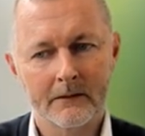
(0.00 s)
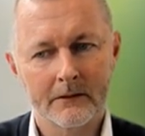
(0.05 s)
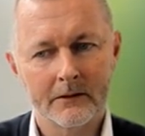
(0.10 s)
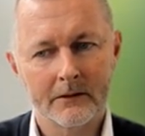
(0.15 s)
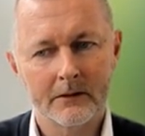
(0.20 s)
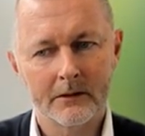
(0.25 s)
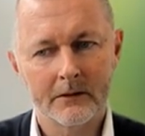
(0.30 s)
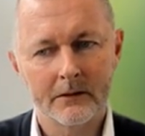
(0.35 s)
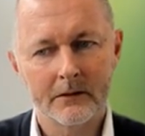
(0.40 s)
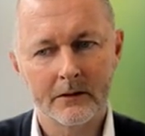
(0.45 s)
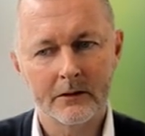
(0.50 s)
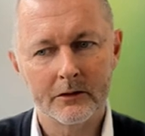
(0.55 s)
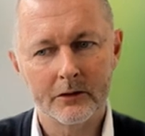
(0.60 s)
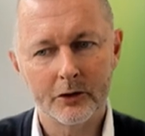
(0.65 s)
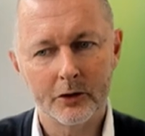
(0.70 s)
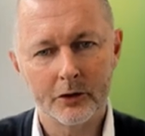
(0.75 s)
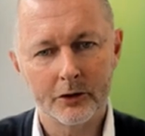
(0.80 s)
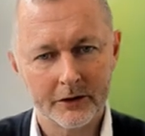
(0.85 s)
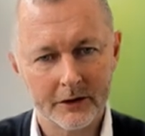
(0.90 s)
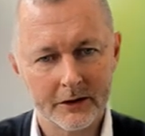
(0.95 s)

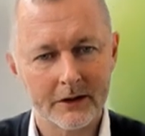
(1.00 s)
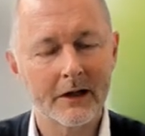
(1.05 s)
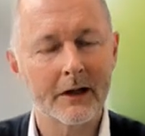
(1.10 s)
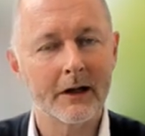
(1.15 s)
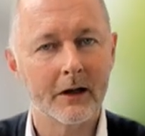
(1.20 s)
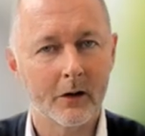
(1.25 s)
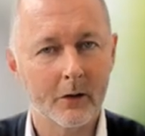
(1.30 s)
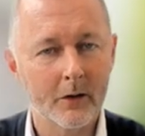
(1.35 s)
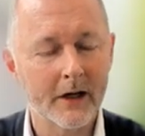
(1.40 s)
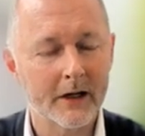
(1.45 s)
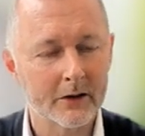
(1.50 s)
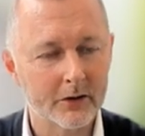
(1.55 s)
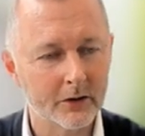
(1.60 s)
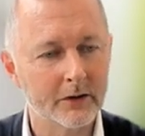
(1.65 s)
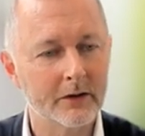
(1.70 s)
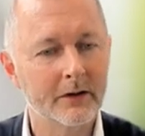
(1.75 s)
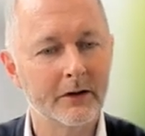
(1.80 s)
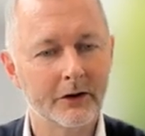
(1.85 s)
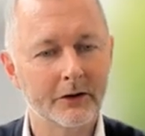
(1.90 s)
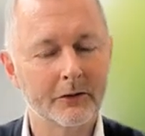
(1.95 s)
You see it clear. Okay,
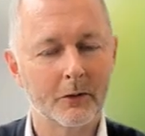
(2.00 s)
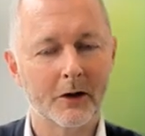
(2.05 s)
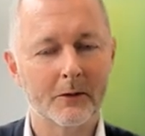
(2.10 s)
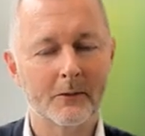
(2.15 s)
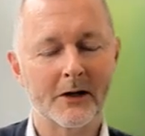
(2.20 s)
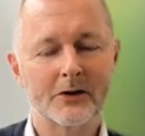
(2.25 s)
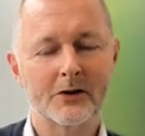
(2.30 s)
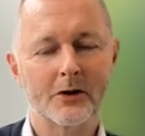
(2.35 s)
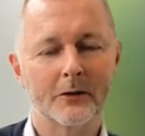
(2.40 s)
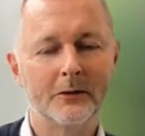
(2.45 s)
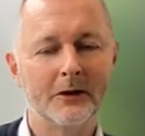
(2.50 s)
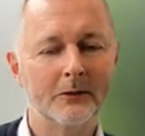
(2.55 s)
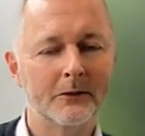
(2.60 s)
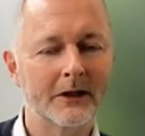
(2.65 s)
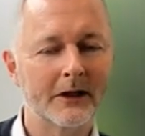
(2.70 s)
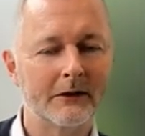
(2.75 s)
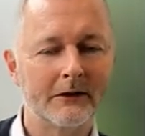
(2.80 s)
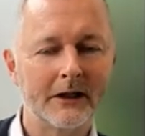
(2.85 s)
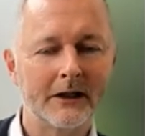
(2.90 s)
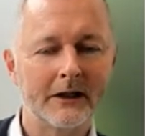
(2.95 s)
good. Just want to make sure people
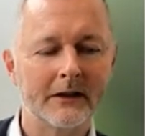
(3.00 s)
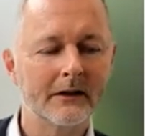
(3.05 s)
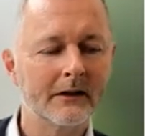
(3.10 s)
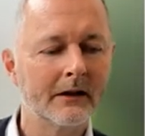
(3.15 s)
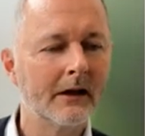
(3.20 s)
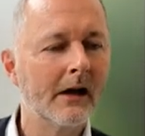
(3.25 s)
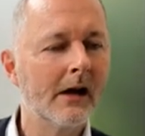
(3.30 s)
can read it.